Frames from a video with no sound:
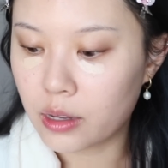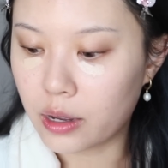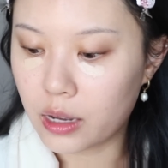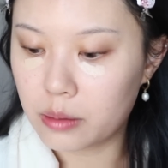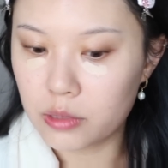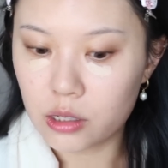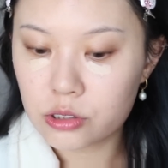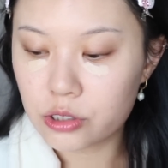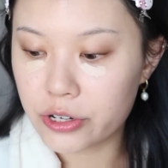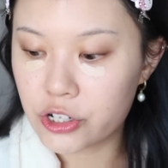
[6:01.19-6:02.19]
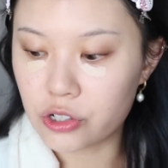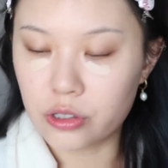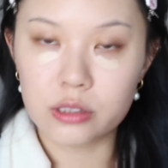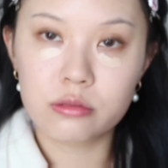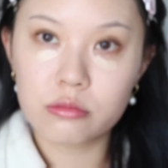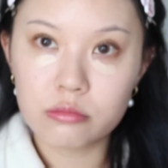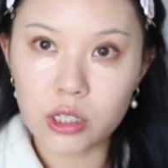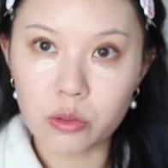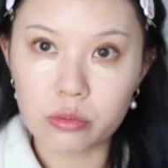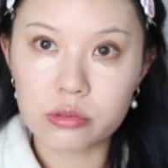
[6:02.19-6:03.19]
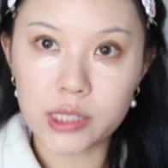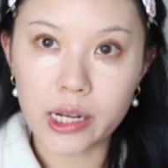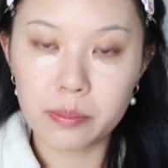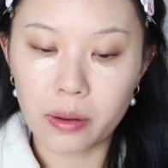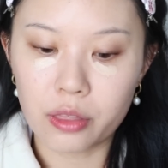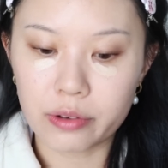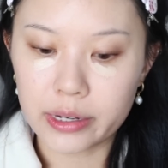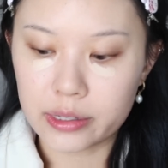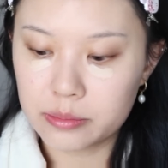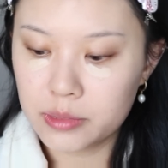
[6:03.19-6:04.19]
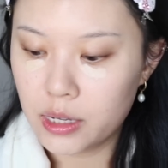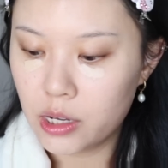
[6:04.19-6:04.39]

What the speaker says: Long story short, it started bothering him,